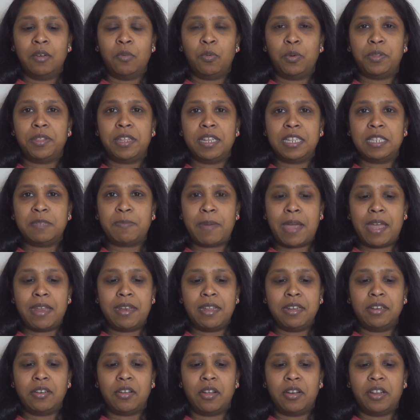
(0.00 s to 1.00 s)
With the
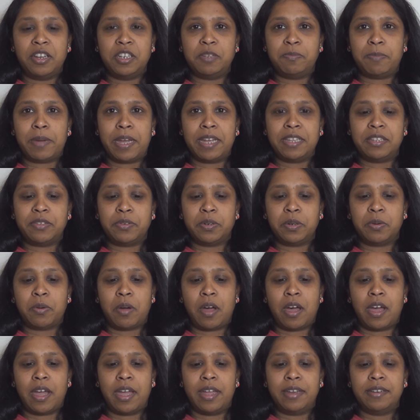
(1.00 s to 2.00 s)
expanding knowledge base
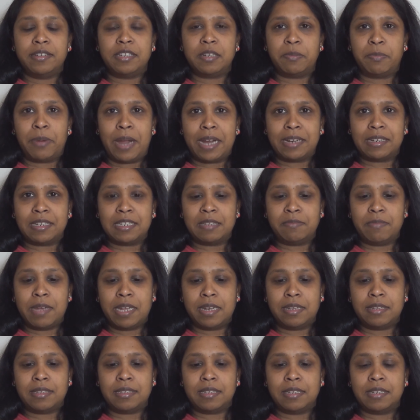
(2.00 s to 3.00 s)
required to practice
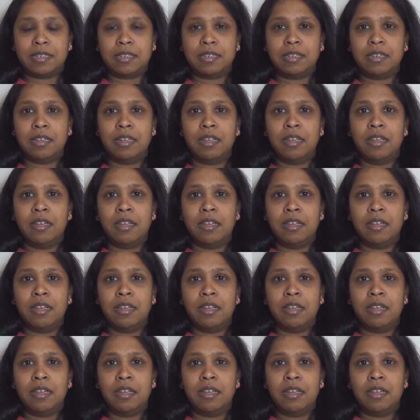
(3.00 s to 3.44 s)
medicine,